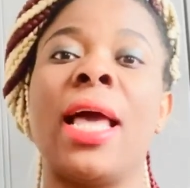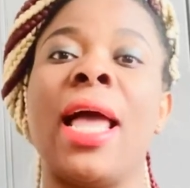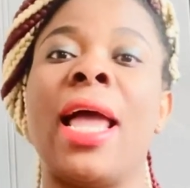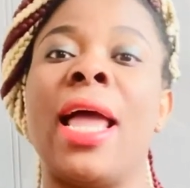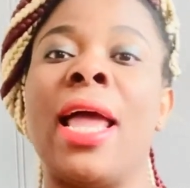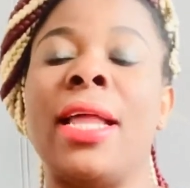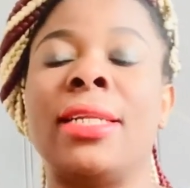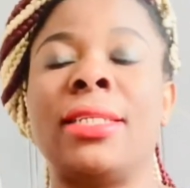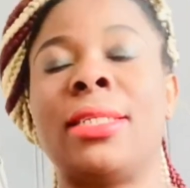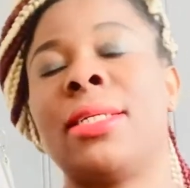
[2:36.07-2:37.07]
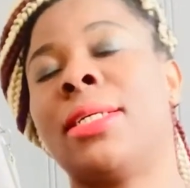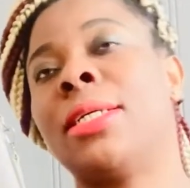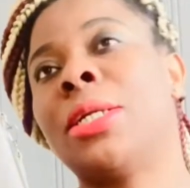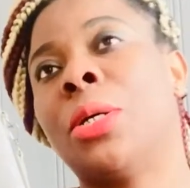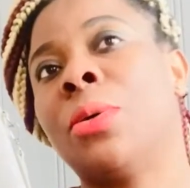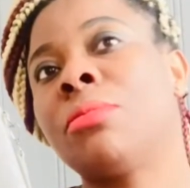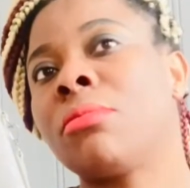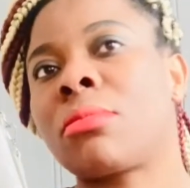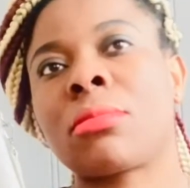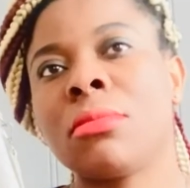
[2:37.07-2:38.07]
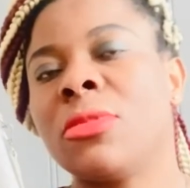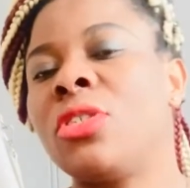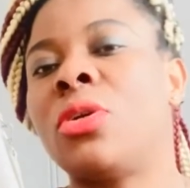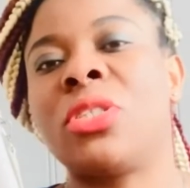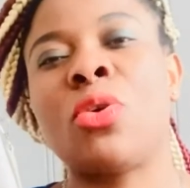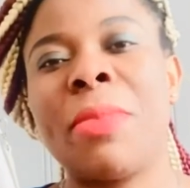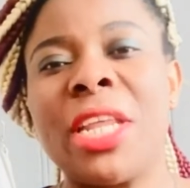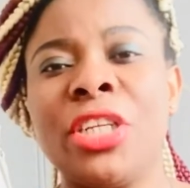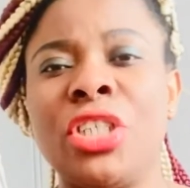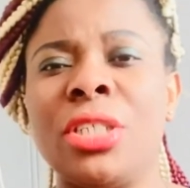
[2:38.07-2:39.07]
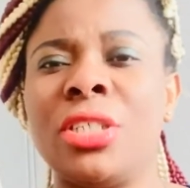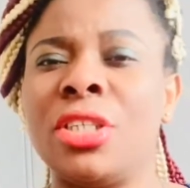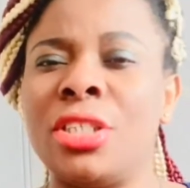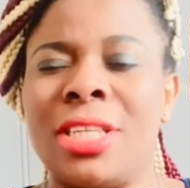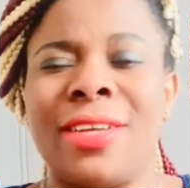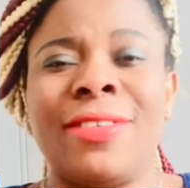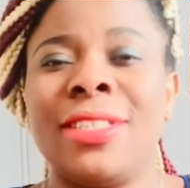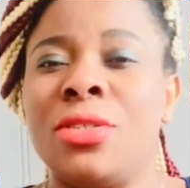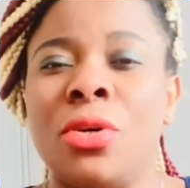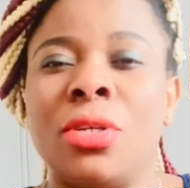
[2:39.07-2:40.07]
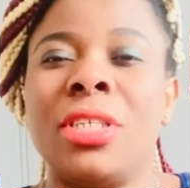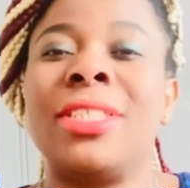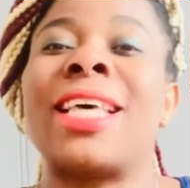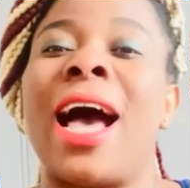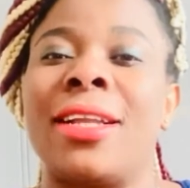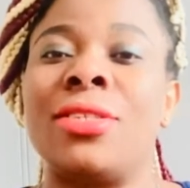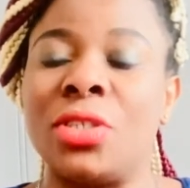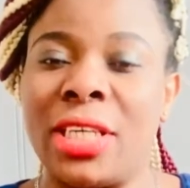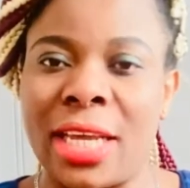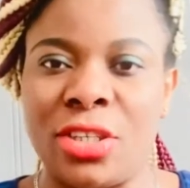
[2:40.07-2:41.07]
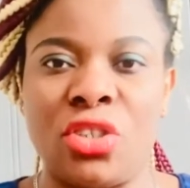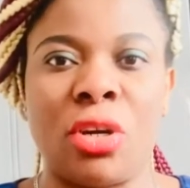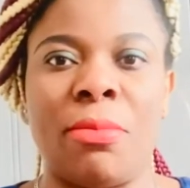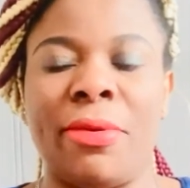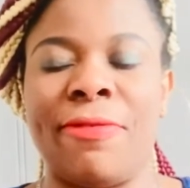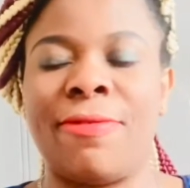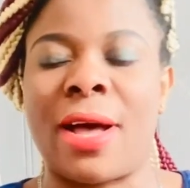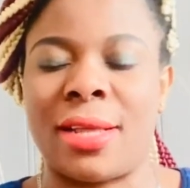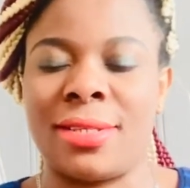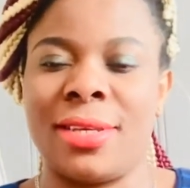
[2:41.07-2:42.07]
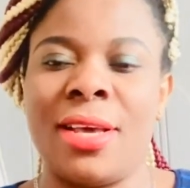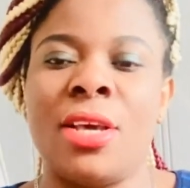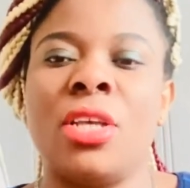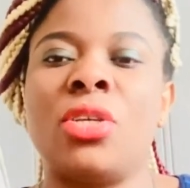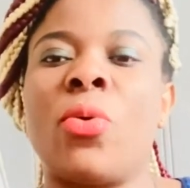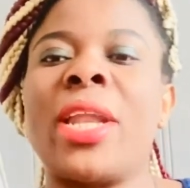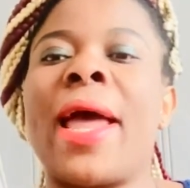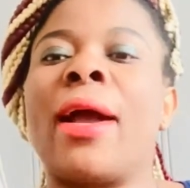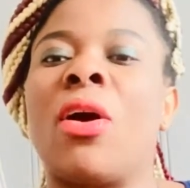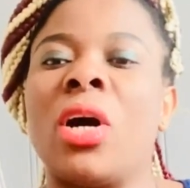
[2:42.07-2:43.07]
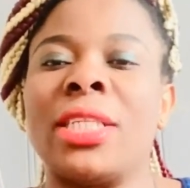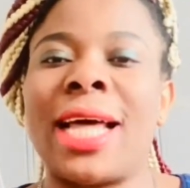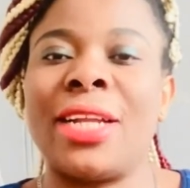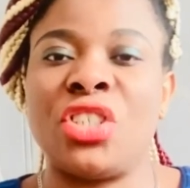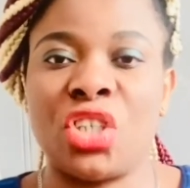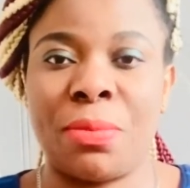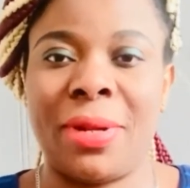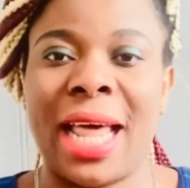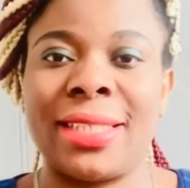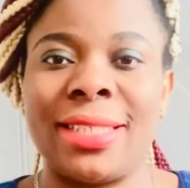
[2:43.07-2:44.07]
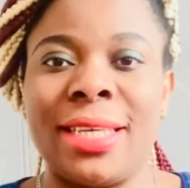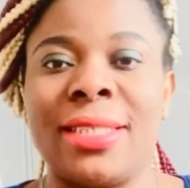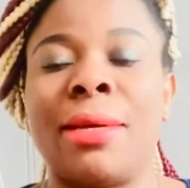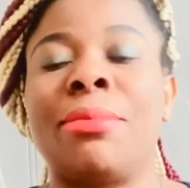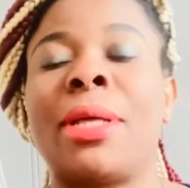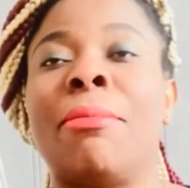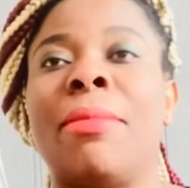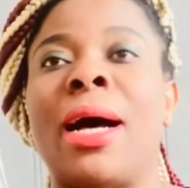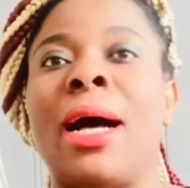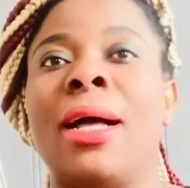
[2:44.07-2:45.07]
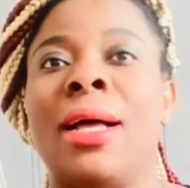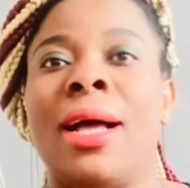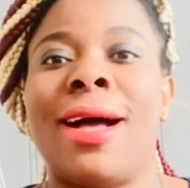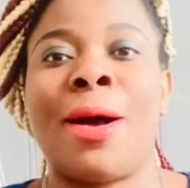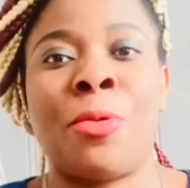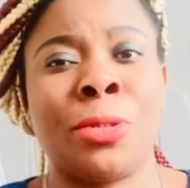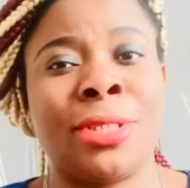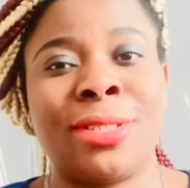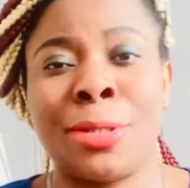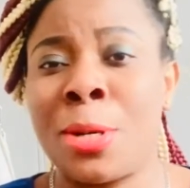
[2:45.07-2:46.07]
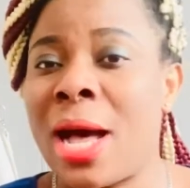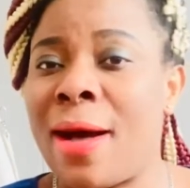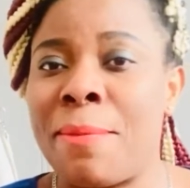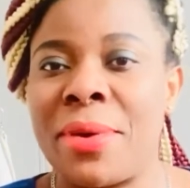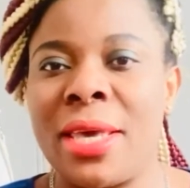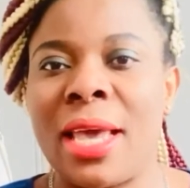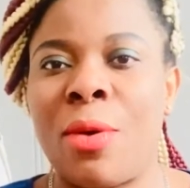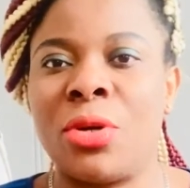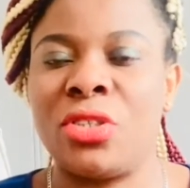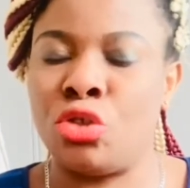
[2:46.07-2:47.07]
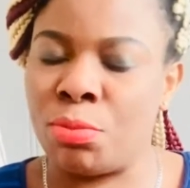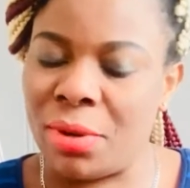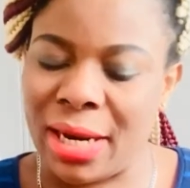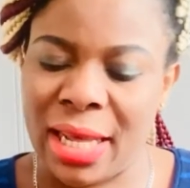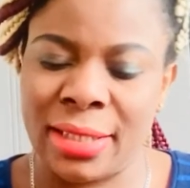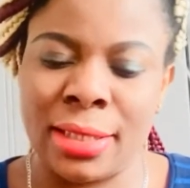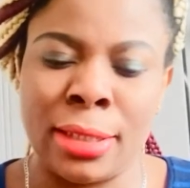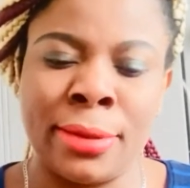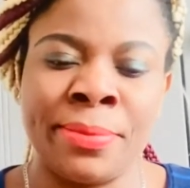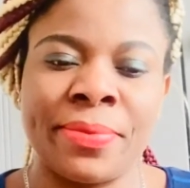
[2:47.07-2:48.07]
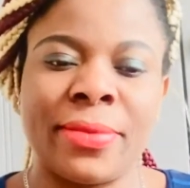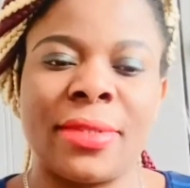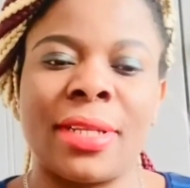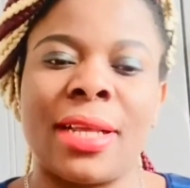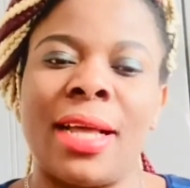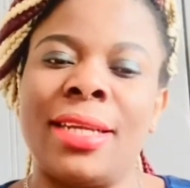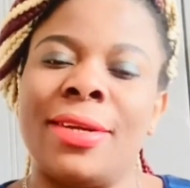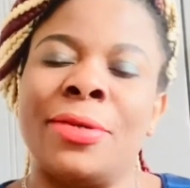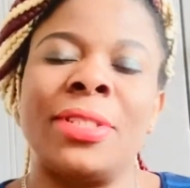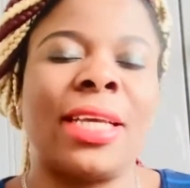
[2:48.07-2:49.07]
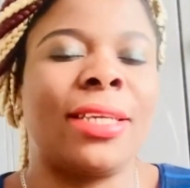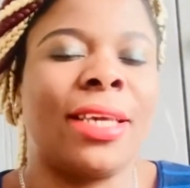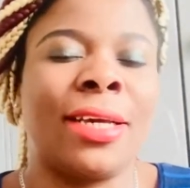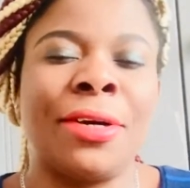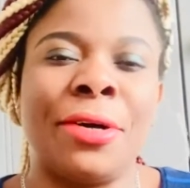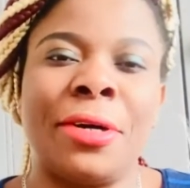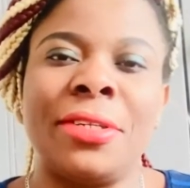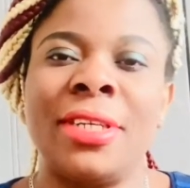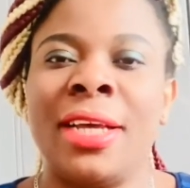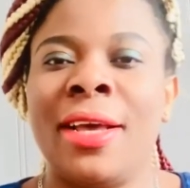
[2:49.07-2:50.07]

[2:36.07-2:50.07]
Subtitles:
and you know, it's hard to get job, in fact. So when I got that job last year September, I was so happy. I was jubilating, you know, thanking God.